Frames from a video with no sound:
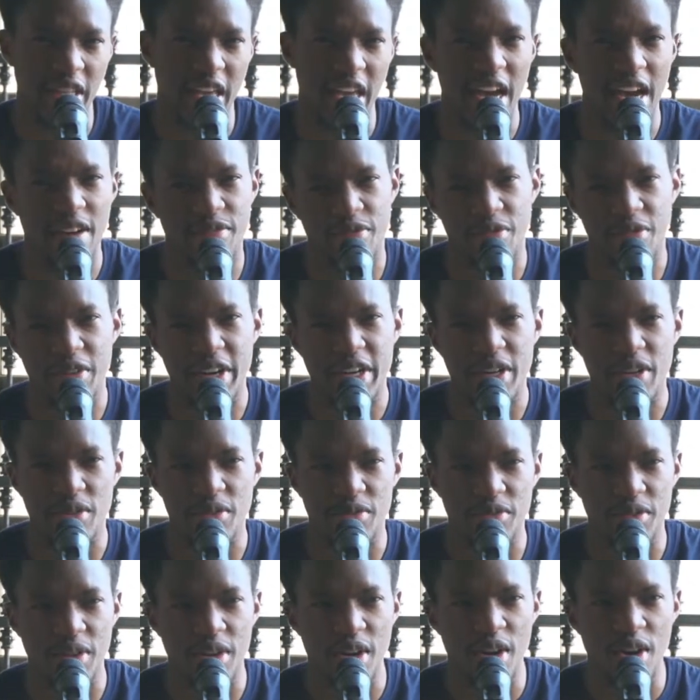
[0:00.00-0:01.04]
They are afraid
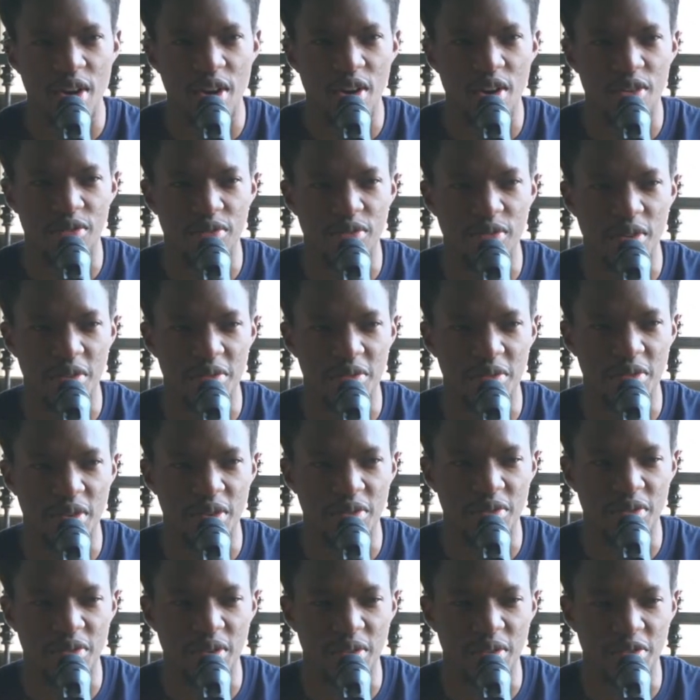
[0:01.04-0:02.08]
of of of
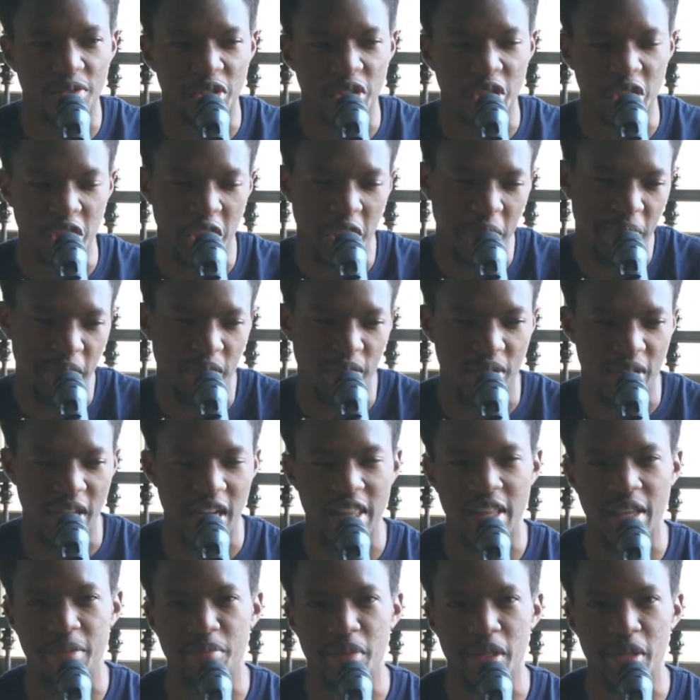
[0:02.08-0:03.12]
of, of stepping on
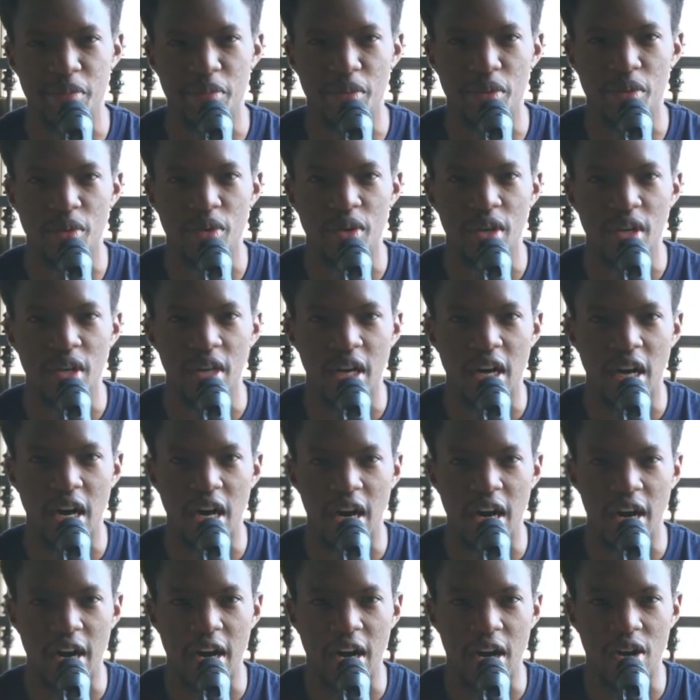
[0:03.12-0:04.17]
other people
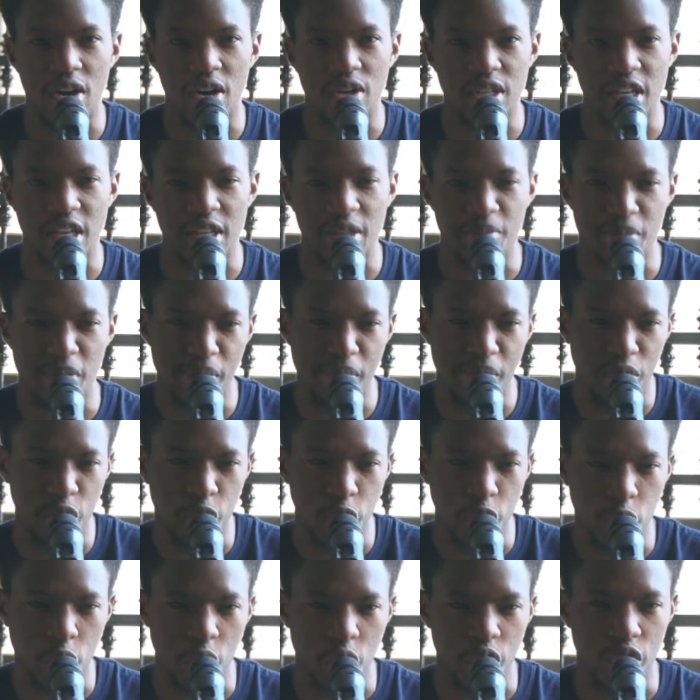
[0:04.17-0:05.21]
uh, uh, on other
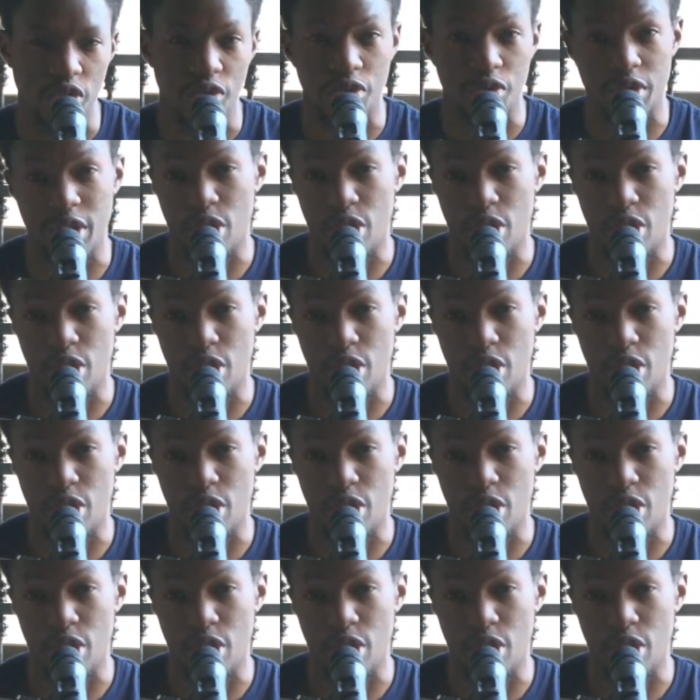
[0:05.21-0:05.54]
people's toes for